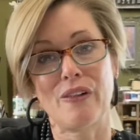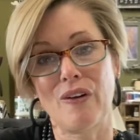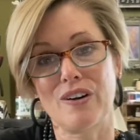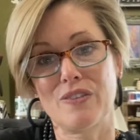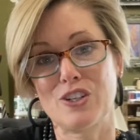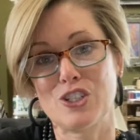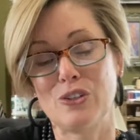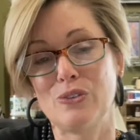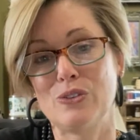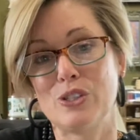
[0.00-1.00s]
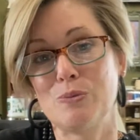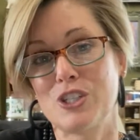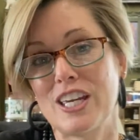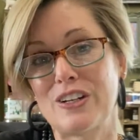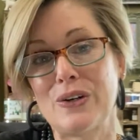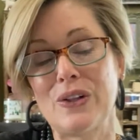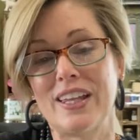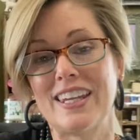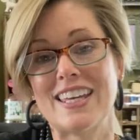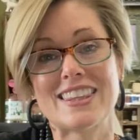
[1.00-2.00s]
along on the YouTube channel
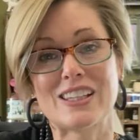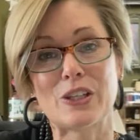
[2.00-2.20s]
and hit the